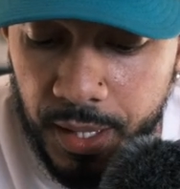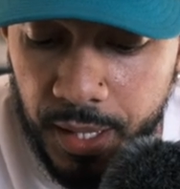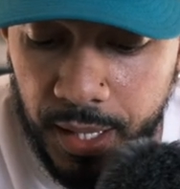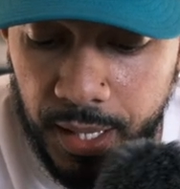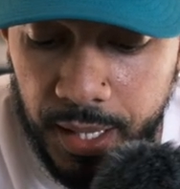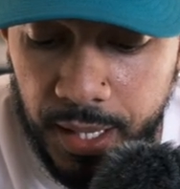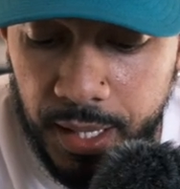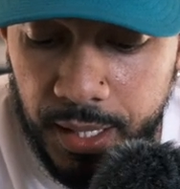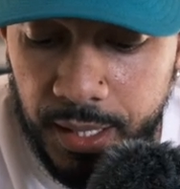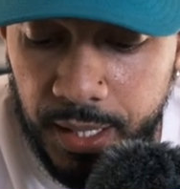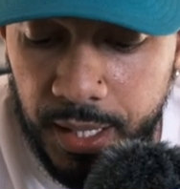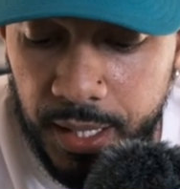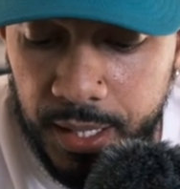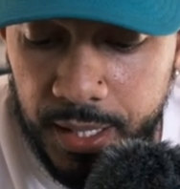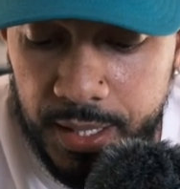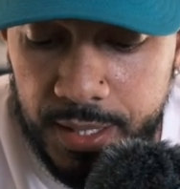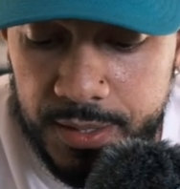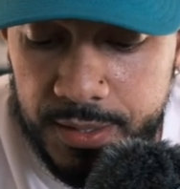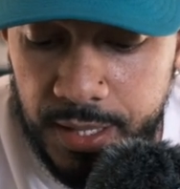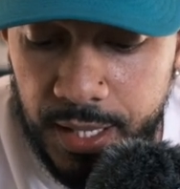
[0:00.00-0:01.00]
and it
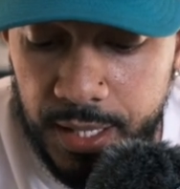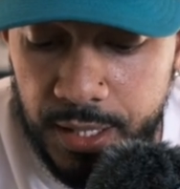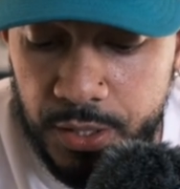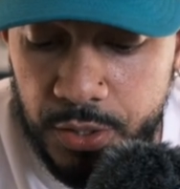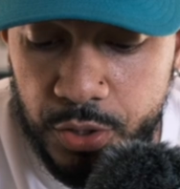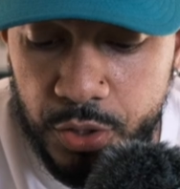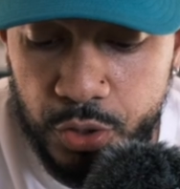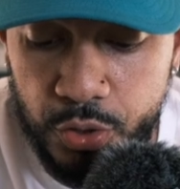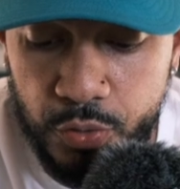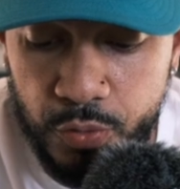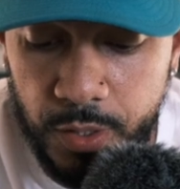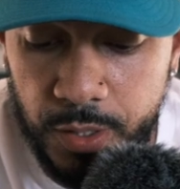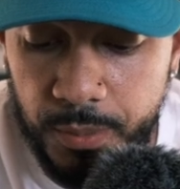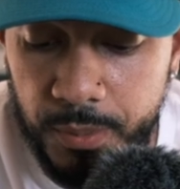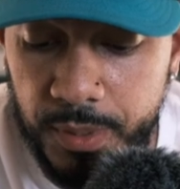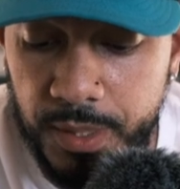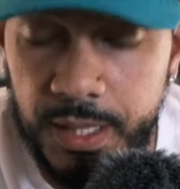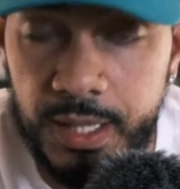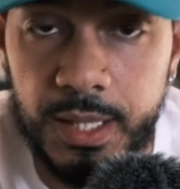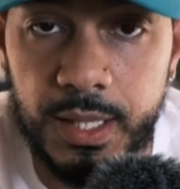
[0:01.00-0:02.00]
is
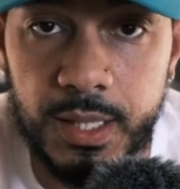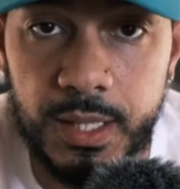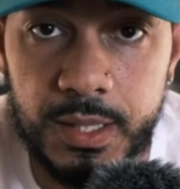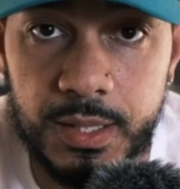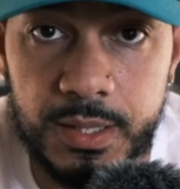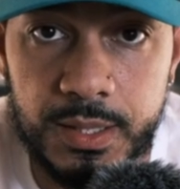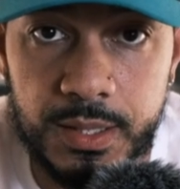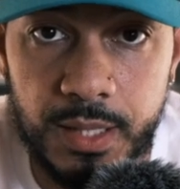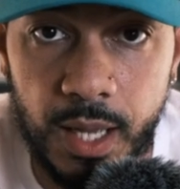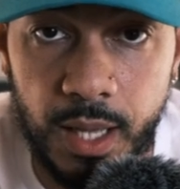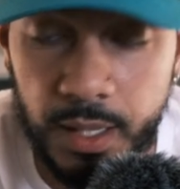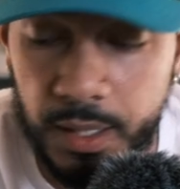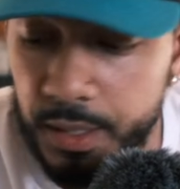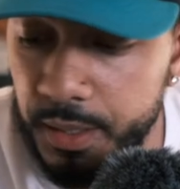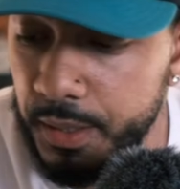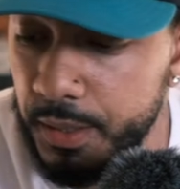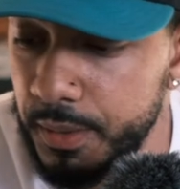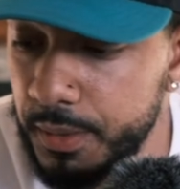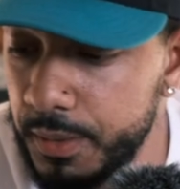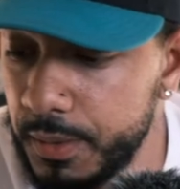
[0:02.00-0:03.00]
extremely
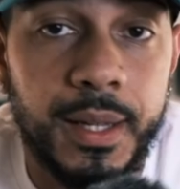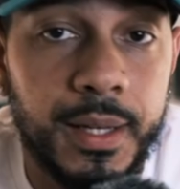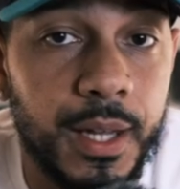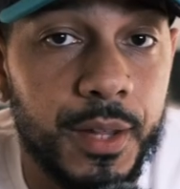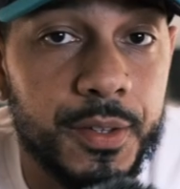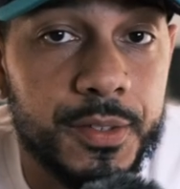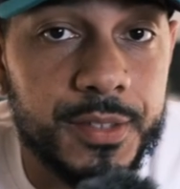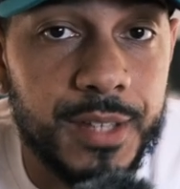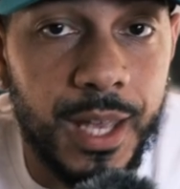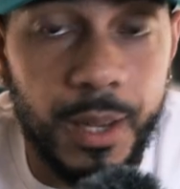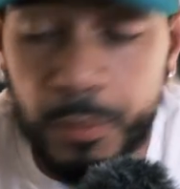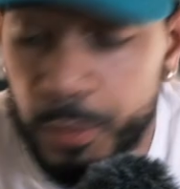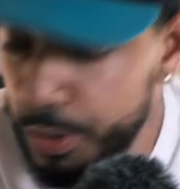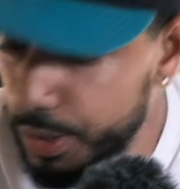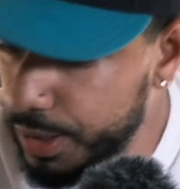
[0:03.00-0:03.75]
solid. Now, this camera